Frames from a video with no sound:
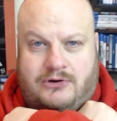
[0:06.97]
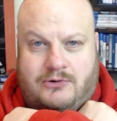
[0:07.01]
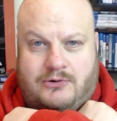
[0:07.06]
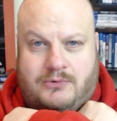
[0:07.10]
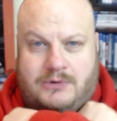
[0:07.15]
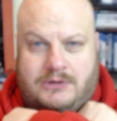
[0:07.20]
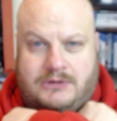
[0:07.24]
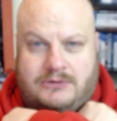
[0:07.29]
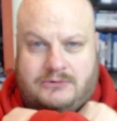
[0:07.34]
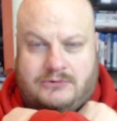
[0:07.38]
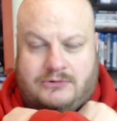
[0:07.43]

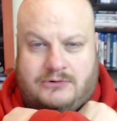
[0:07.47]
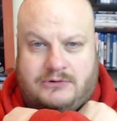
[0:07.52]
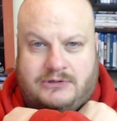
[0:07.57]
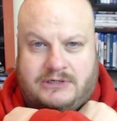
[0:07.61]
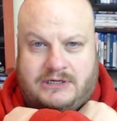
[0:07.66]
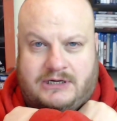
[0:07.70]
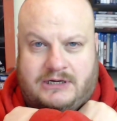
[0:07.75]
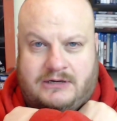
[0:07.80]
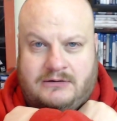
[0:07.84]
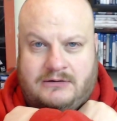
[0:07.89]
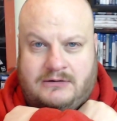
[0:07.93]
World
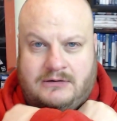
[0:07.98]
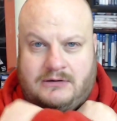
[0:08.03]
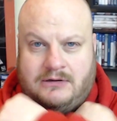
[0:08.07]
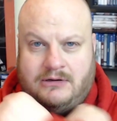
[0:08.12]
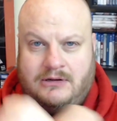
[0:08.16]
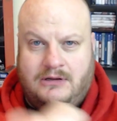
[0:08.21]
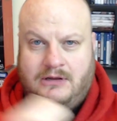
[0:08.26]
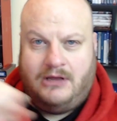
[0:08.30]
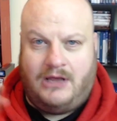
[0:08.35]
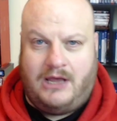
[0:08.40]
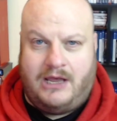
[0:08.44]
Order.
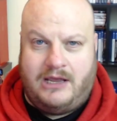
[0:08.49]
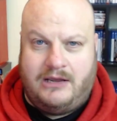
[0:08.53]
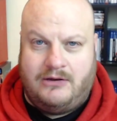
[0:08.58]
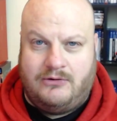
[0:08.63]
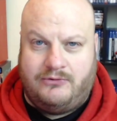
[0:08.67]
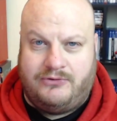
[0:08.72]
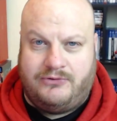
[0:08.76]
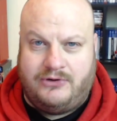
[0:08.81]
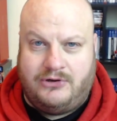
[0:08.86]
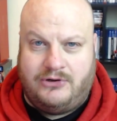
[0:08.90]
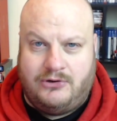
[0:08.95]

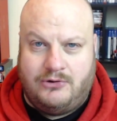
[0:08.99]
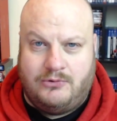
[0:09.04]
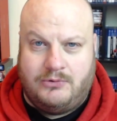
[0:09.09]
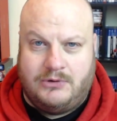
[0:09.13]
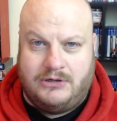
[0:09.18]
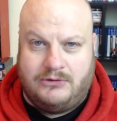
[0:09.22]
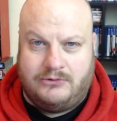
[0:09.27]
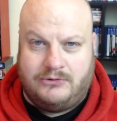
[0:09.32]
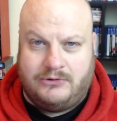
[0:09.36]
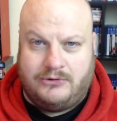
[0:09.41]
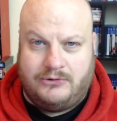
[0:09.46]
Hail the New
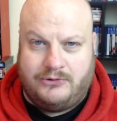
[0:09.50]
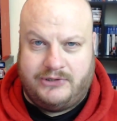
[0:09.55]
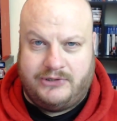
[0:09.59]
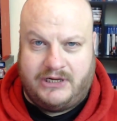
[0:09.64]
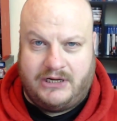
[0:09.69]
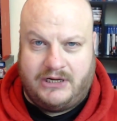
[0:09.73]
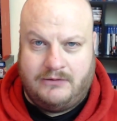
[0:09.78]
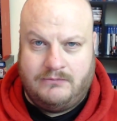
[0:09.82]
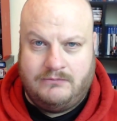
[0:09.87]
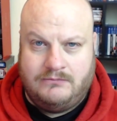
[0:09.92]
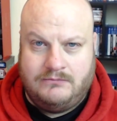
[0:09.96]
World Order.